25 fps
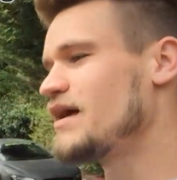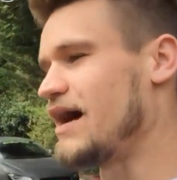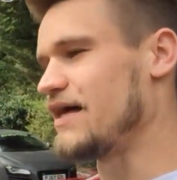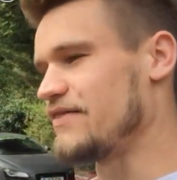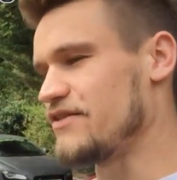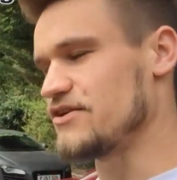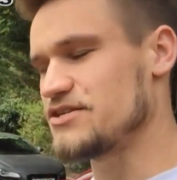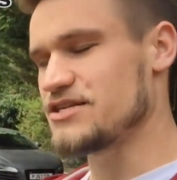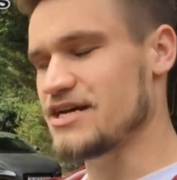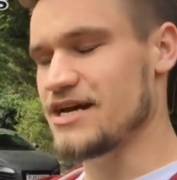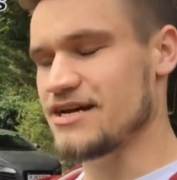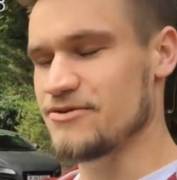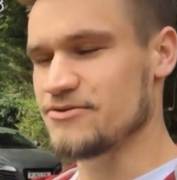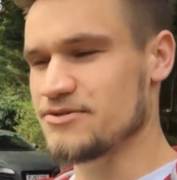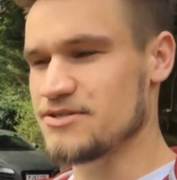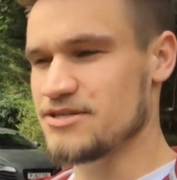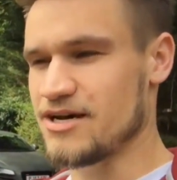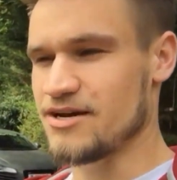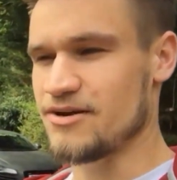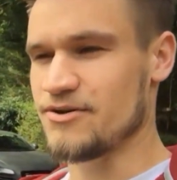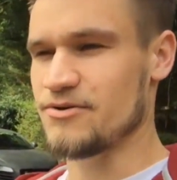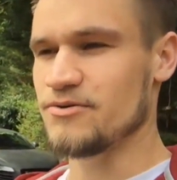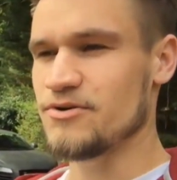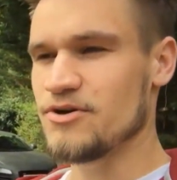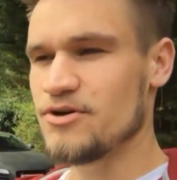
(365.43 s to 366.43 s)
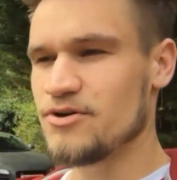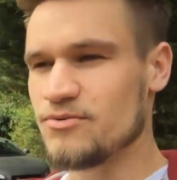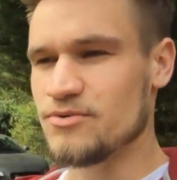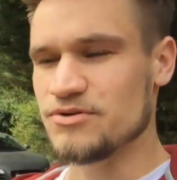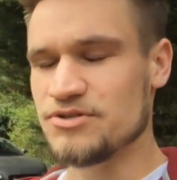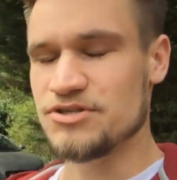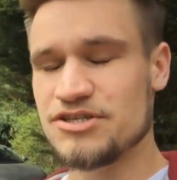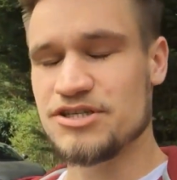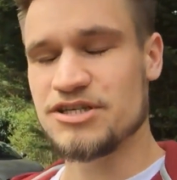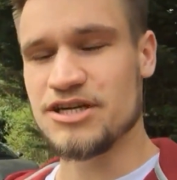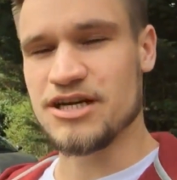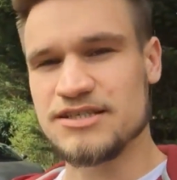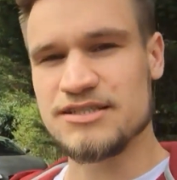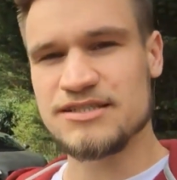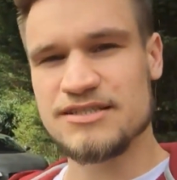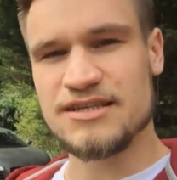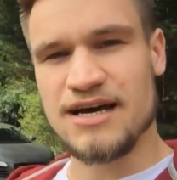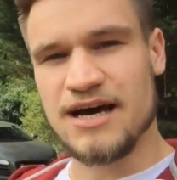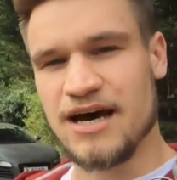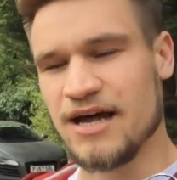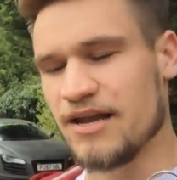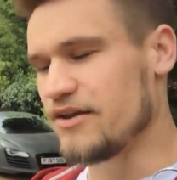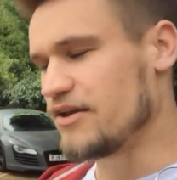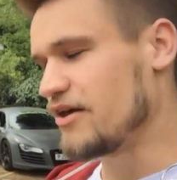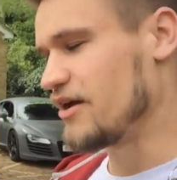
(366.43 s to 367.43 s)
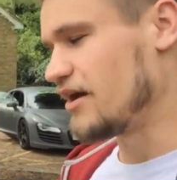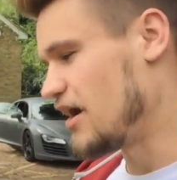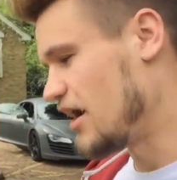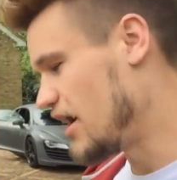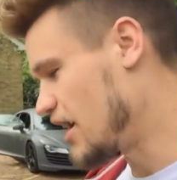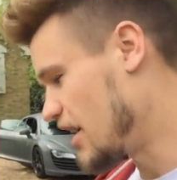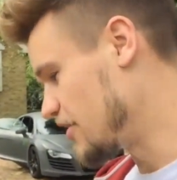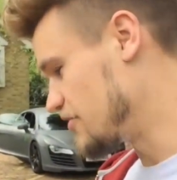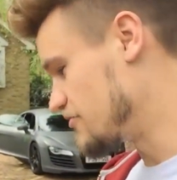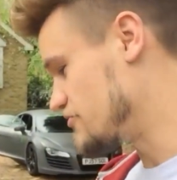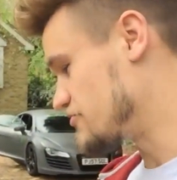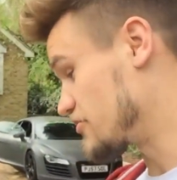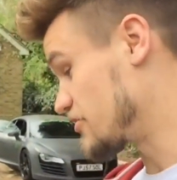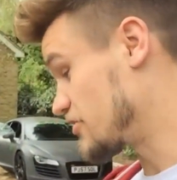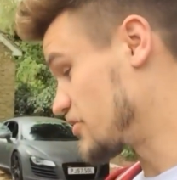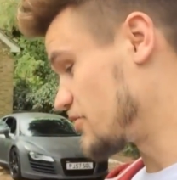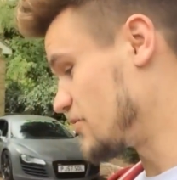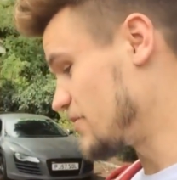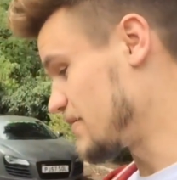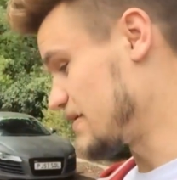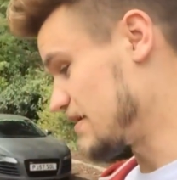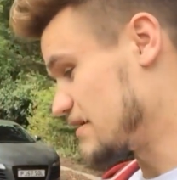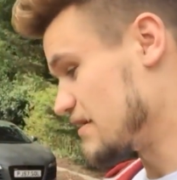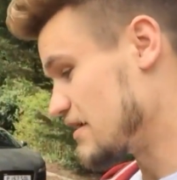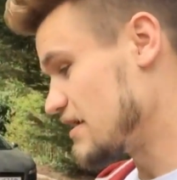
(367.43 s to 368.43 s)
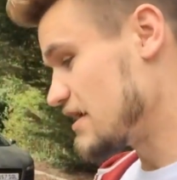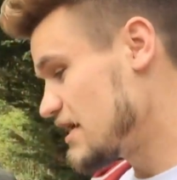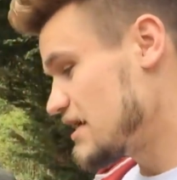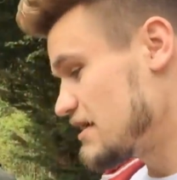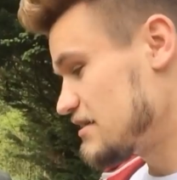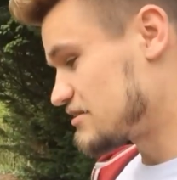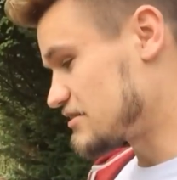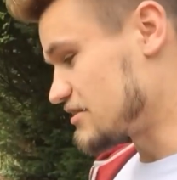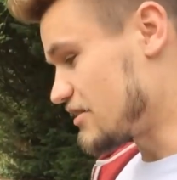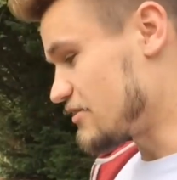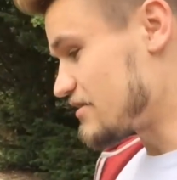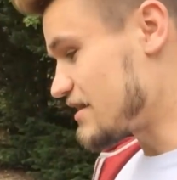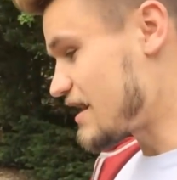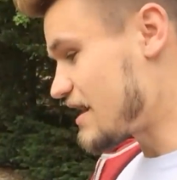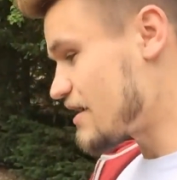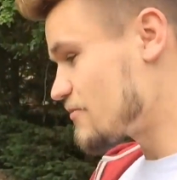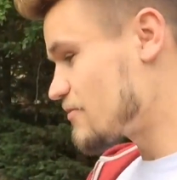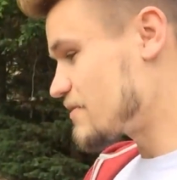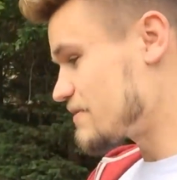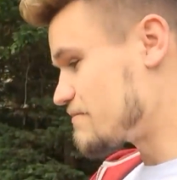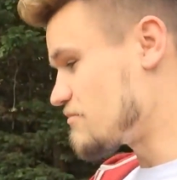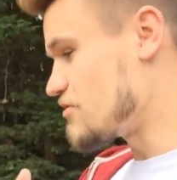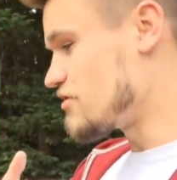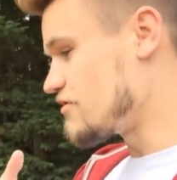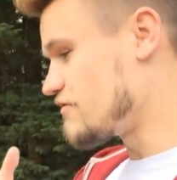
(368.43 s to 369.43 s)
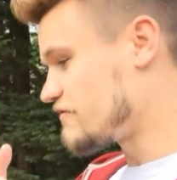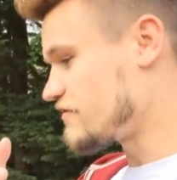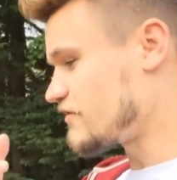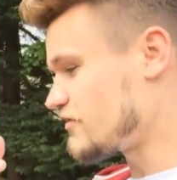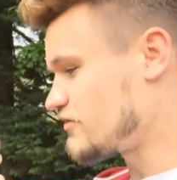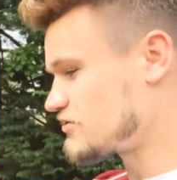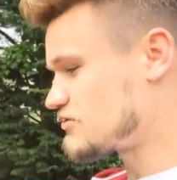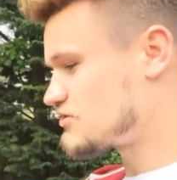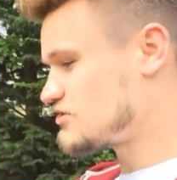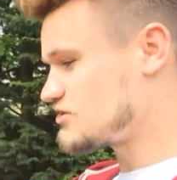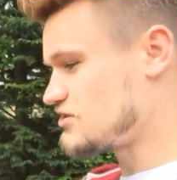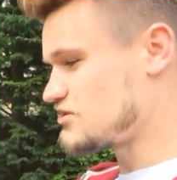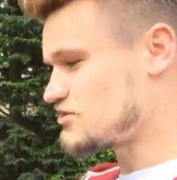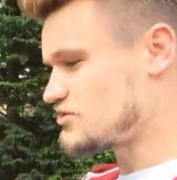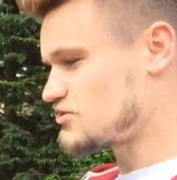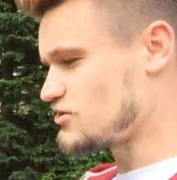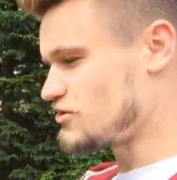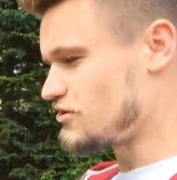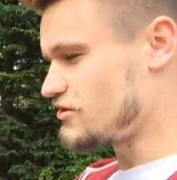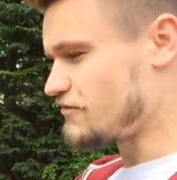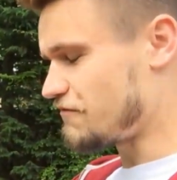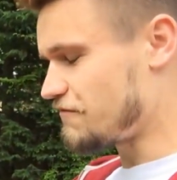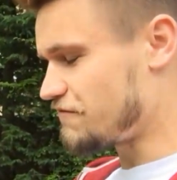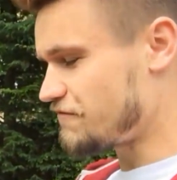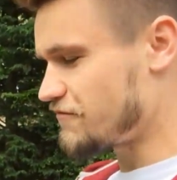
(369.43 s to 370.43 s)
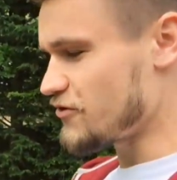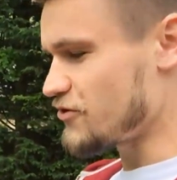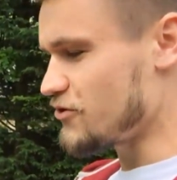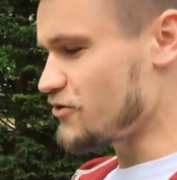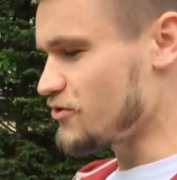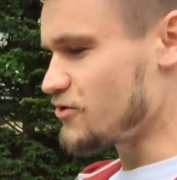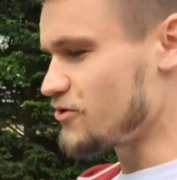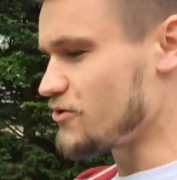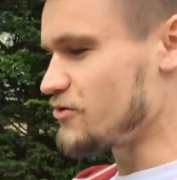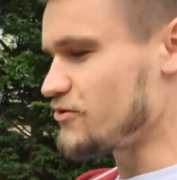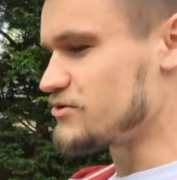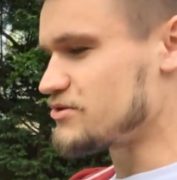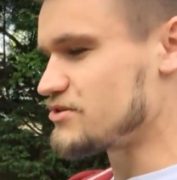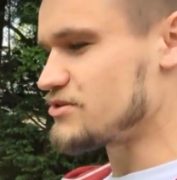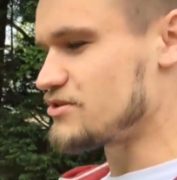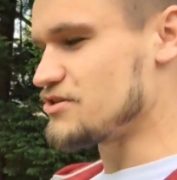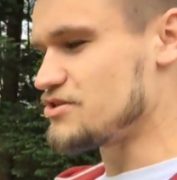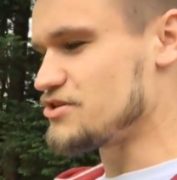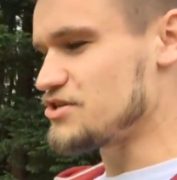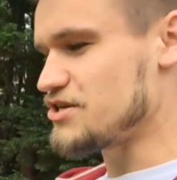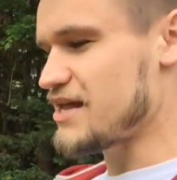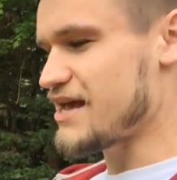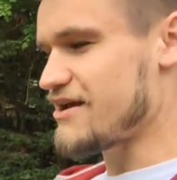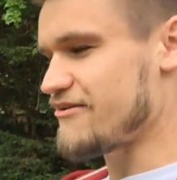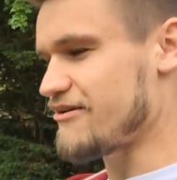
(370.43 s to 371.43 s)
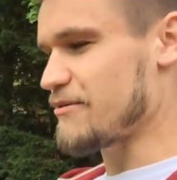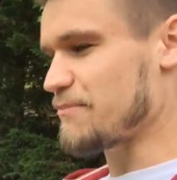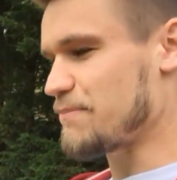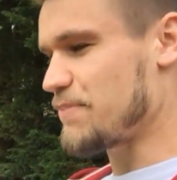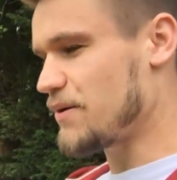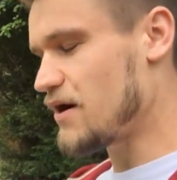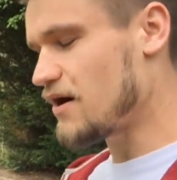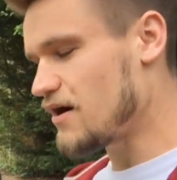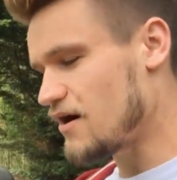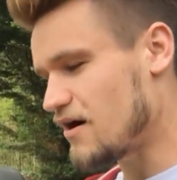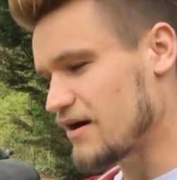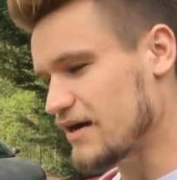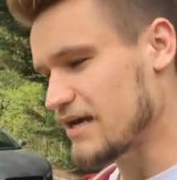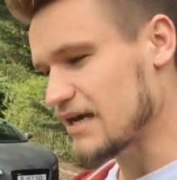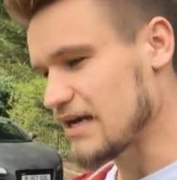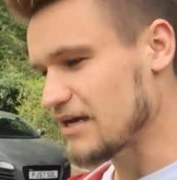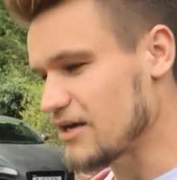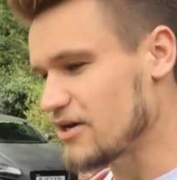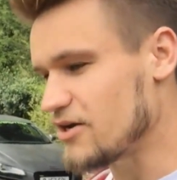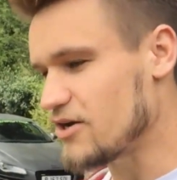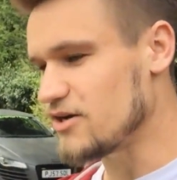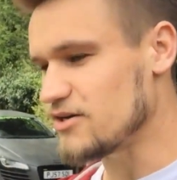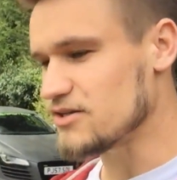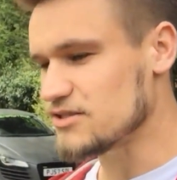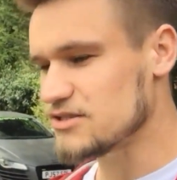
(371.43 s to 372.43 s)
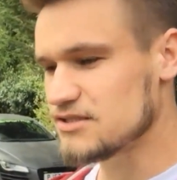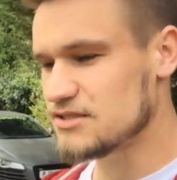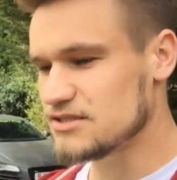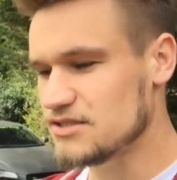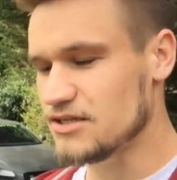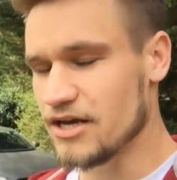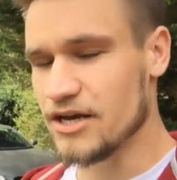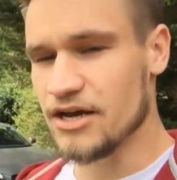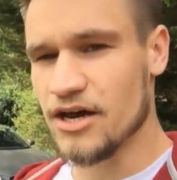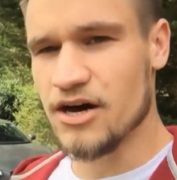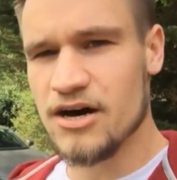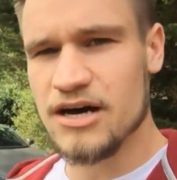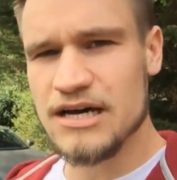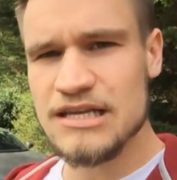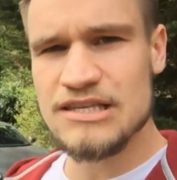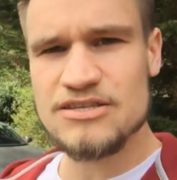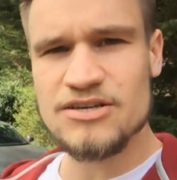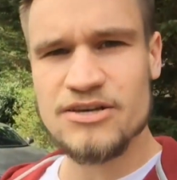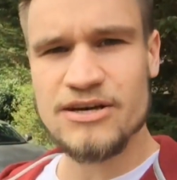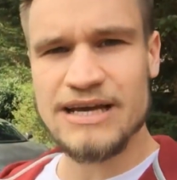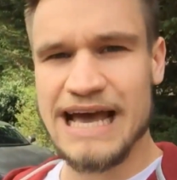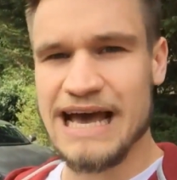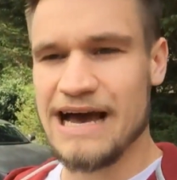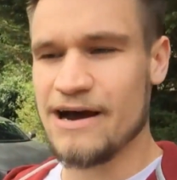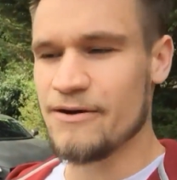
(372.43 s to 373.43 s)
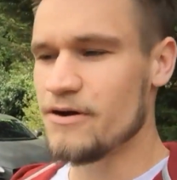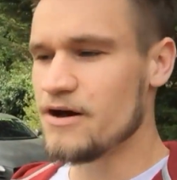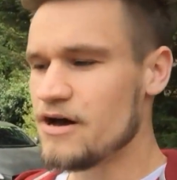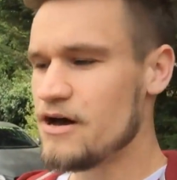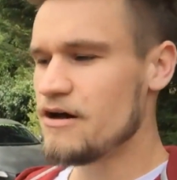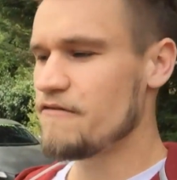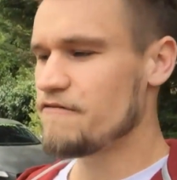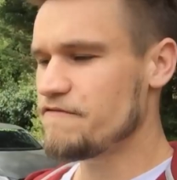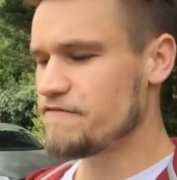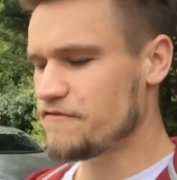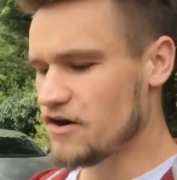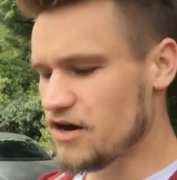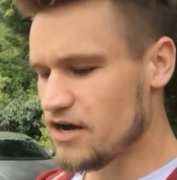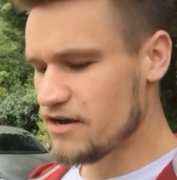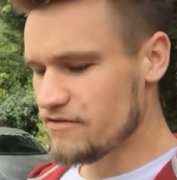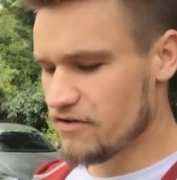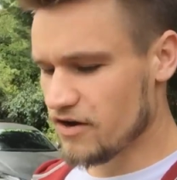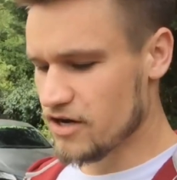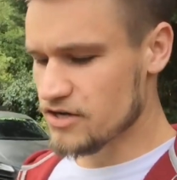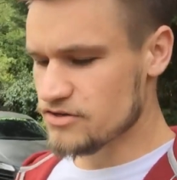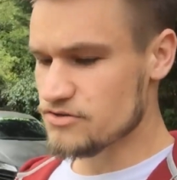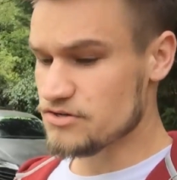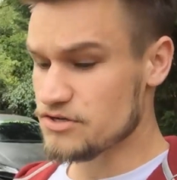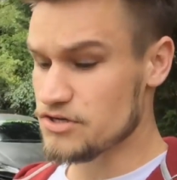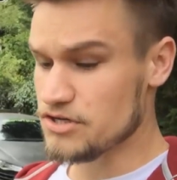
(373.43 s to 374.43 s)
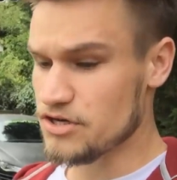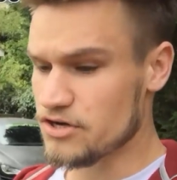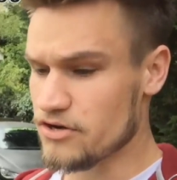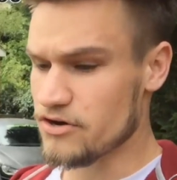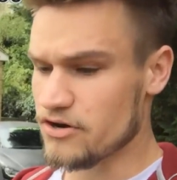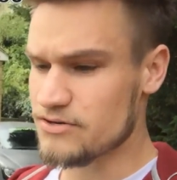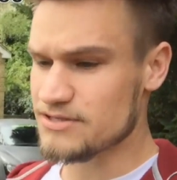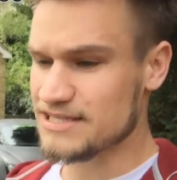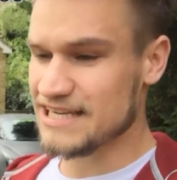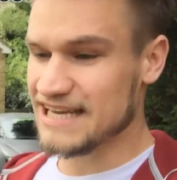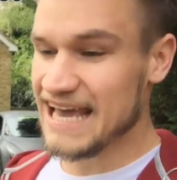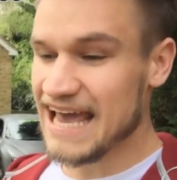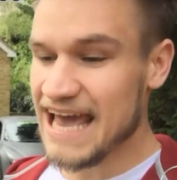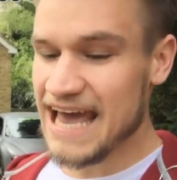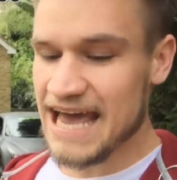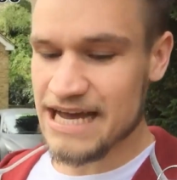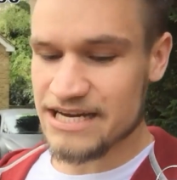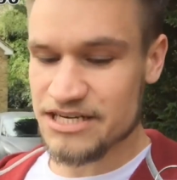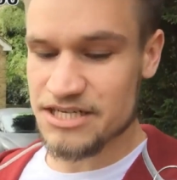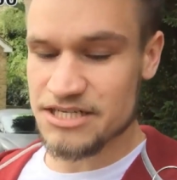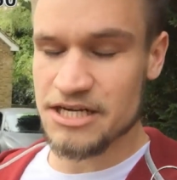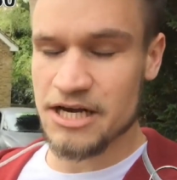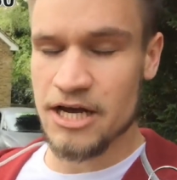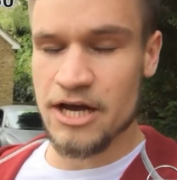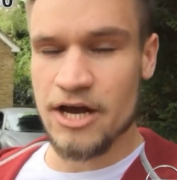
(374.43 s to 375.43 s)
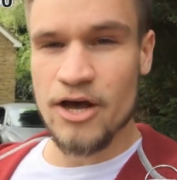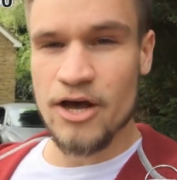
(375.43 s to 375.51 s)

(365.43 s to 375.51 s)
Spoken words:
And the Channel Tunnel was just under 100 quid. So now we move on to the sort of foods, the generic parking costs, and I took out 500 euros cash